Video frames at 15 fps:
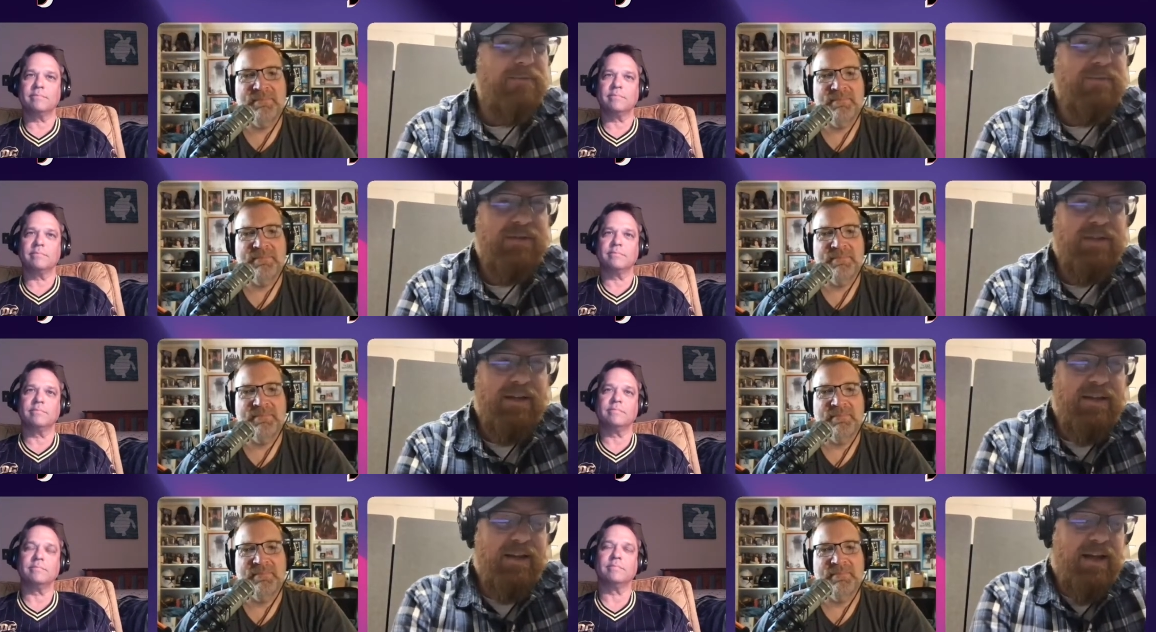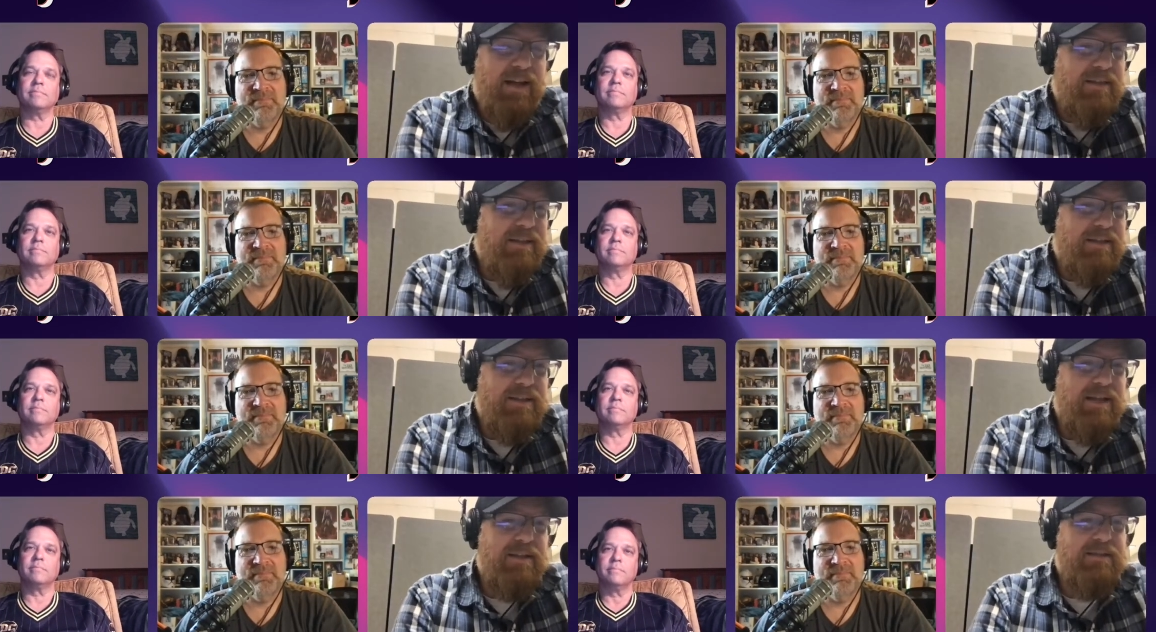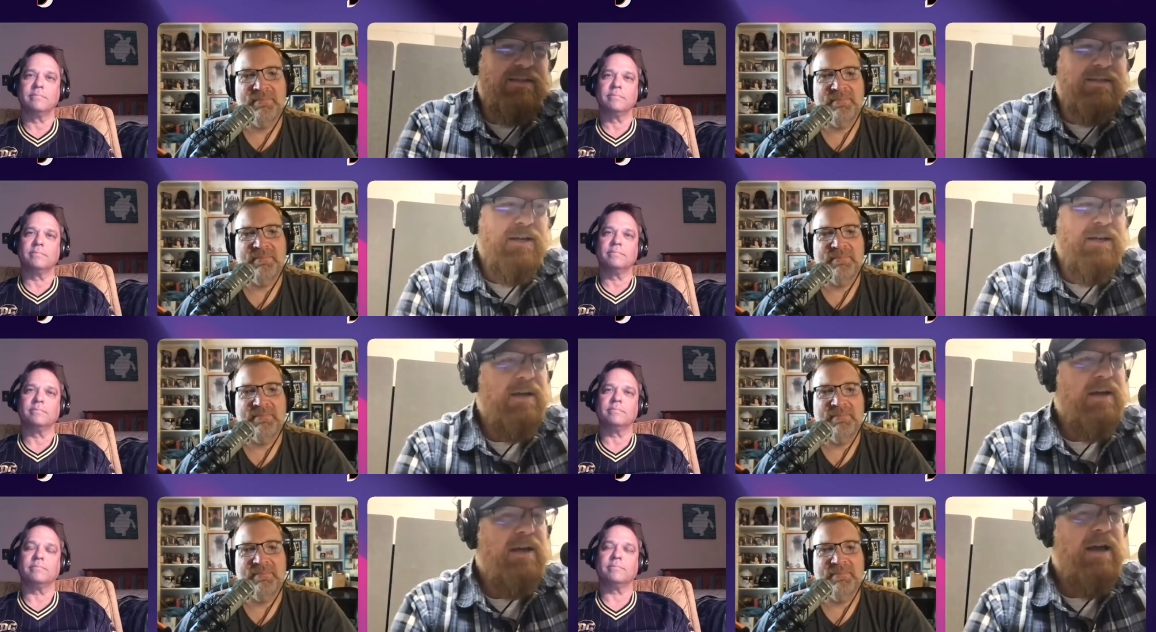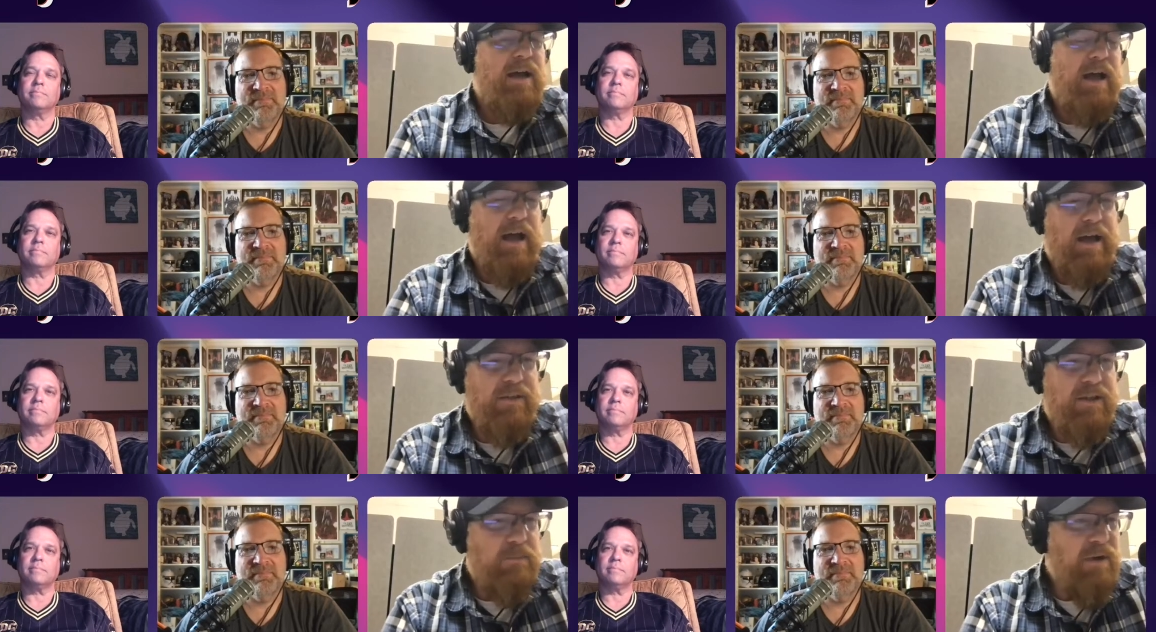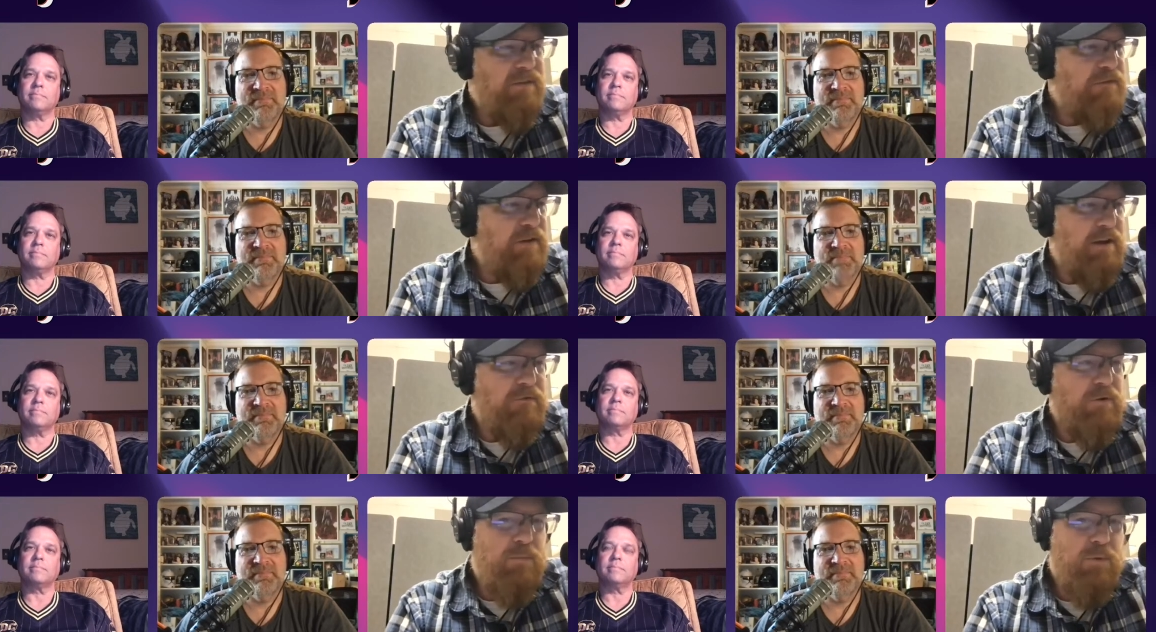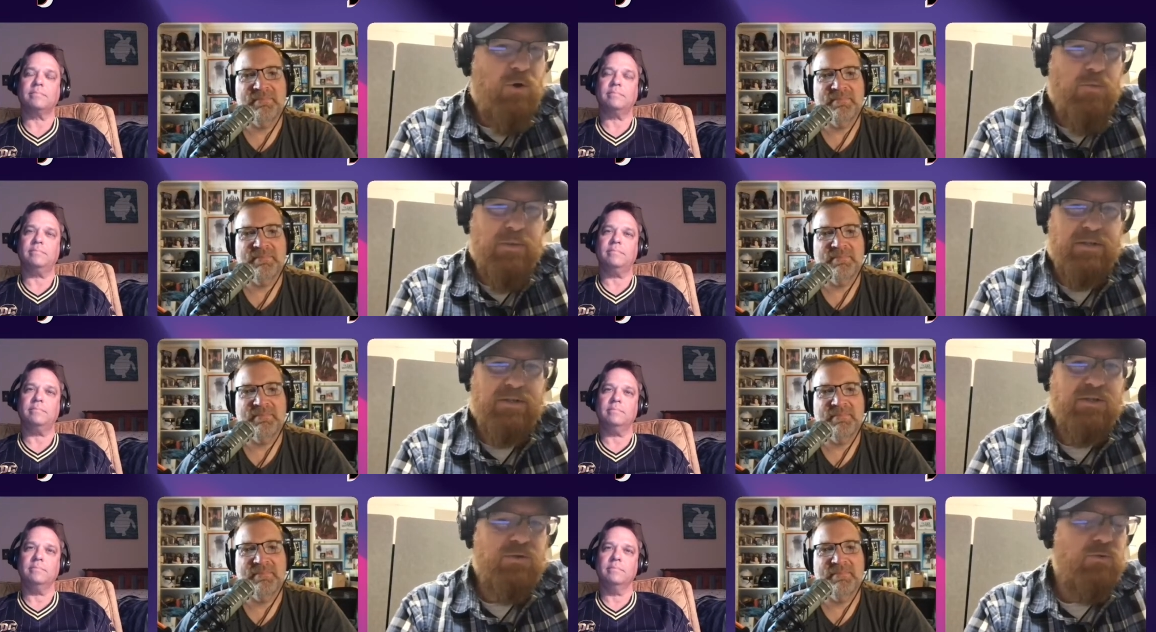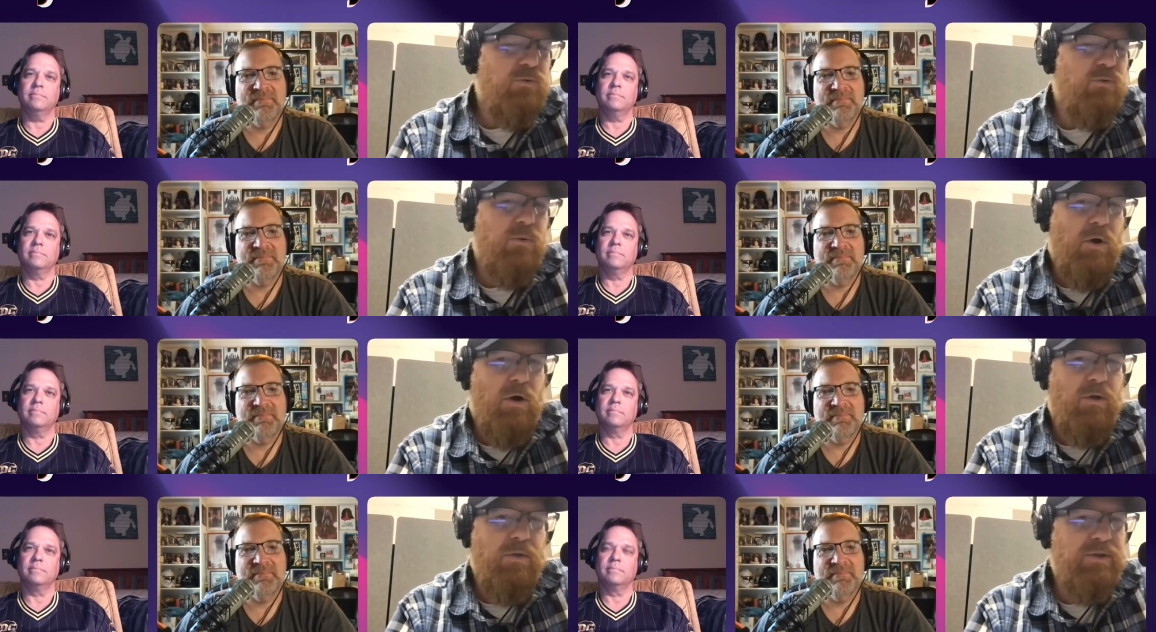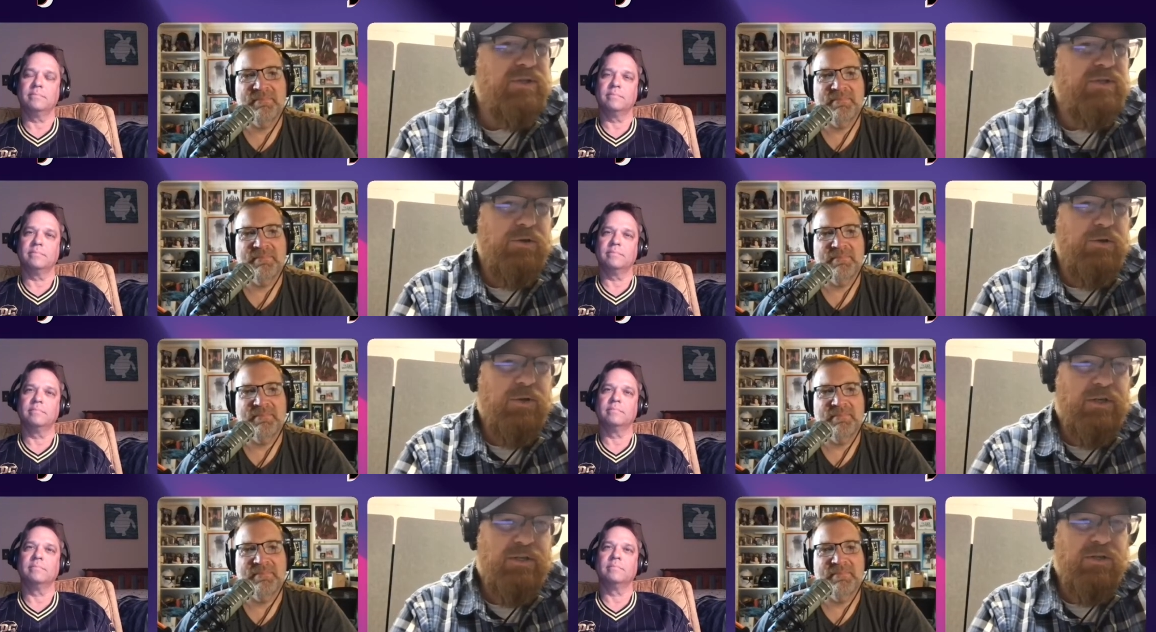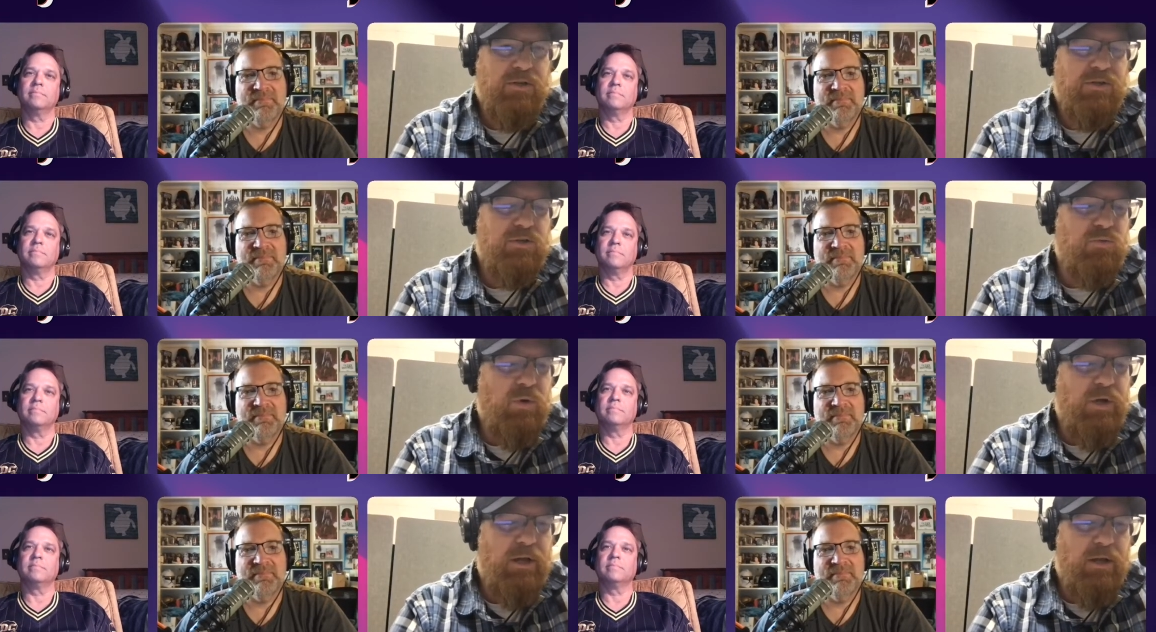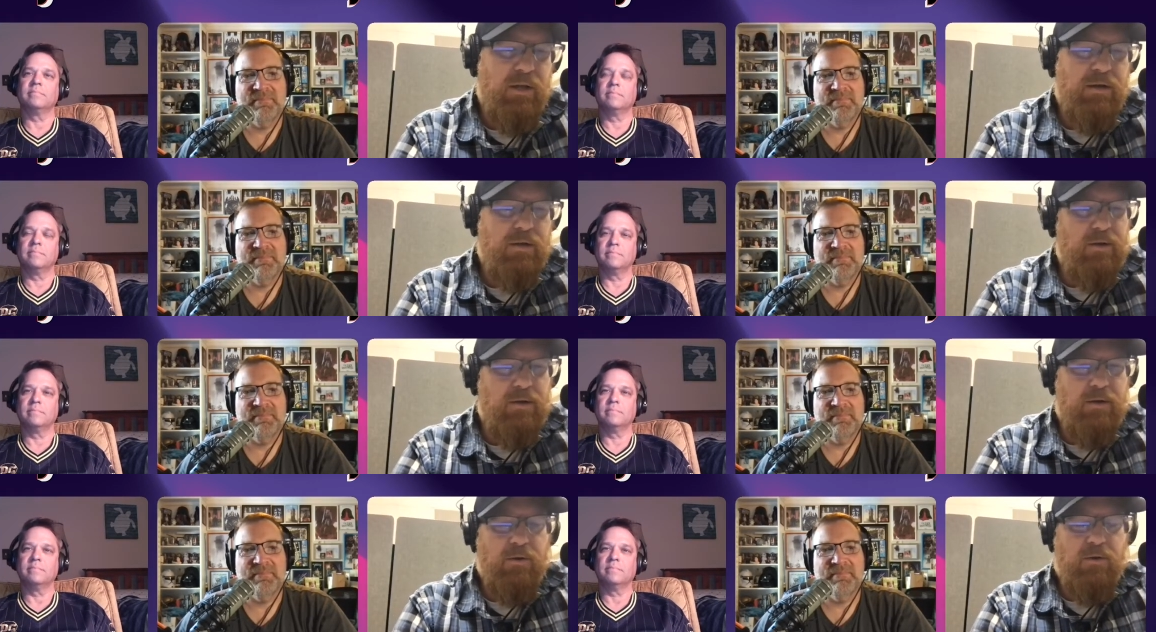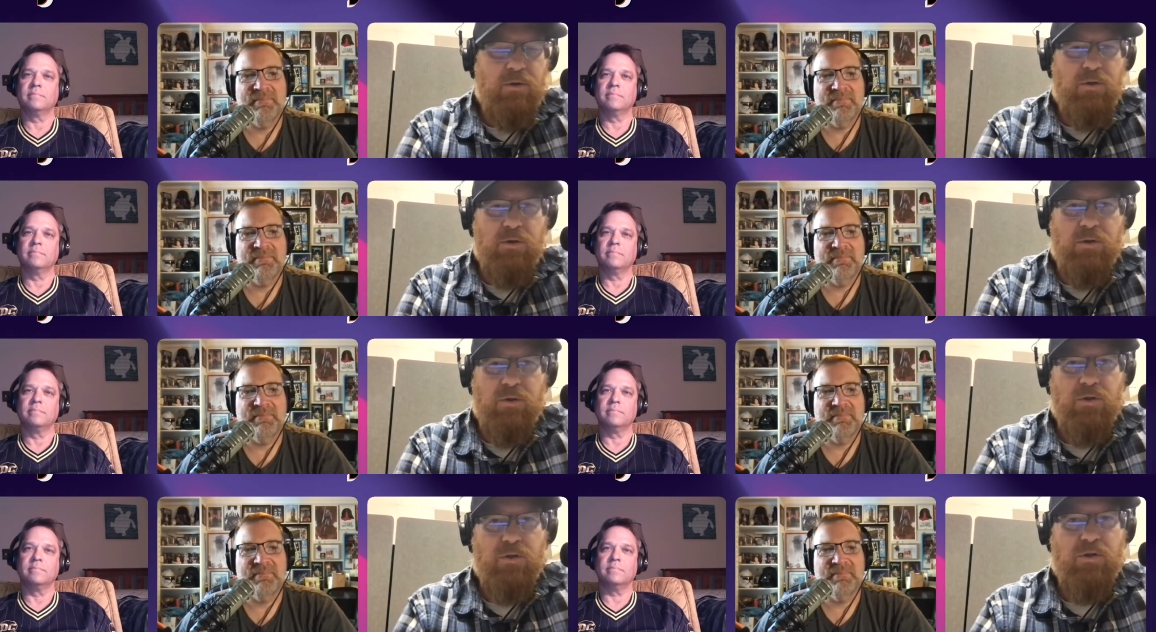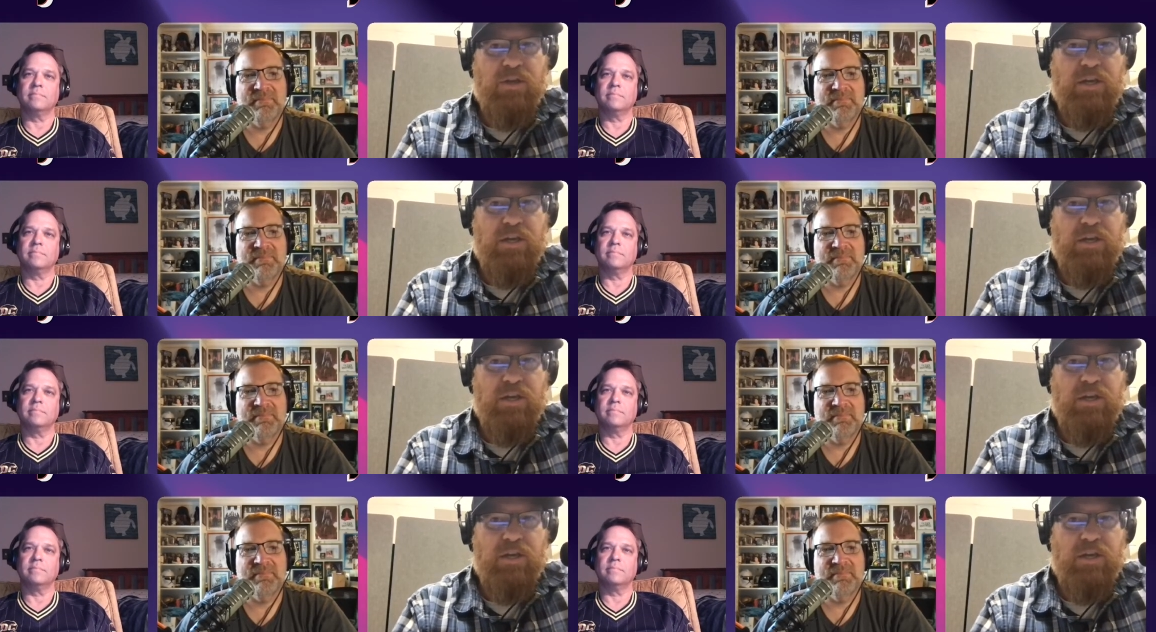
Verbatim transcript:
Speaker 1: I think I think mm-hmm. that's I think my favorite moments through all the series is when the